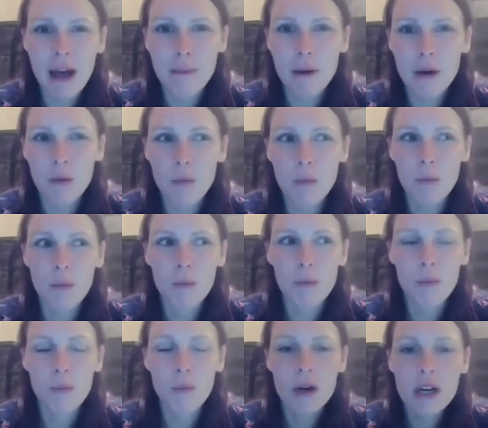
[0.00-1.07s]
but
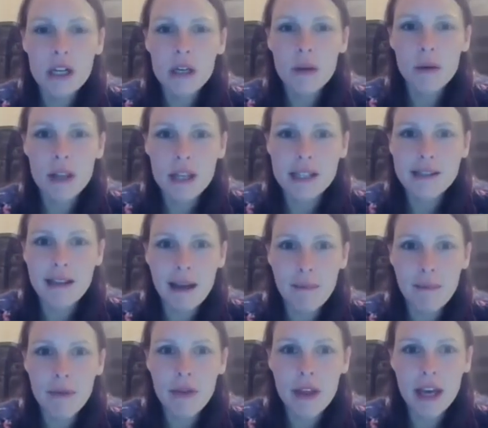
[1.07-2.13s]
we're doing the
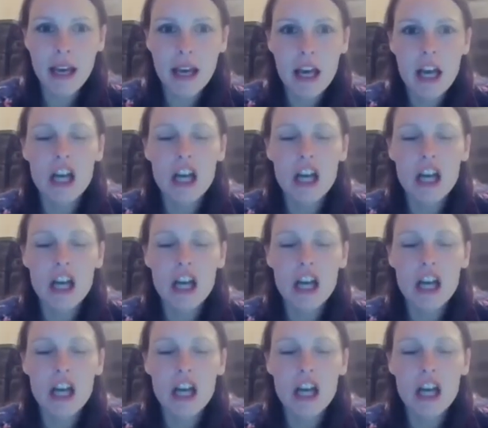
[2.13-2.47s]
same thing.